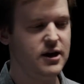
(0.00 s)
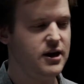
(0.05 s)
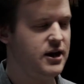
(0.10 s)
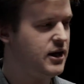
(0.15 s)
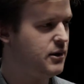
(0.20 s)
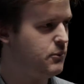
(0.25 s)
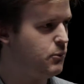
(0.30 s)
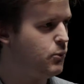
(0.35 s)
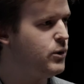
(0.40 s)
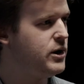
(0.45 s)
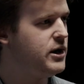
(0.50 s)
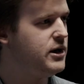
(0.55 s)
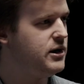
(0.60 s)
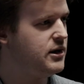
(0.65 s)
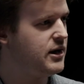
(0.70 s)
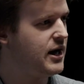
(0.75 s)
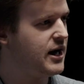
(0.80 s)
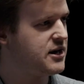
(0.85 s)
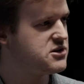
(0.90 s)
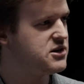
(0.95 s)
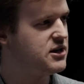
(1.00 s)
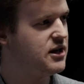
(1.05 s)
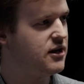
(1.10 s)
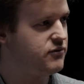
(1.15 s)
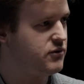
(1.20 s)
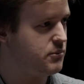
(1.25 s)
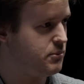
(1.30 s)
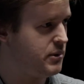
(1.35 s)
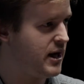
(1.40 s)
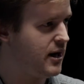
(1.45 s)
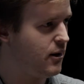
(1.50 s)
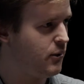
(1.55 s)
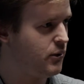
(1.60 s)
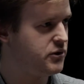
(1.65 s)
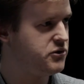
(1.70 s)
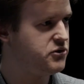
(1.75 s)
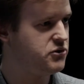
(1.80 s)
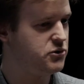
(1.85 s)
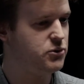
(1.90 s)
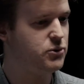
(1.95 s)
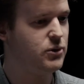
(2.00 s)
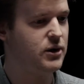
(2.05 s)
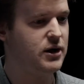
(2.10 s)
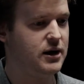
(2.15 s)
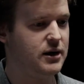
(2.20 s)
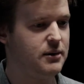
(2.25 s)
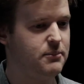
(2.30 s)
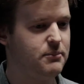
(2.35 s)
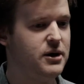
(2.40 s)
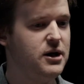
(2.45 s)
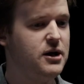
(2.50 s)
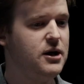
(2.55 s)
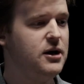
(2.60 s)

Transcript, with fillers: And we actually have the power to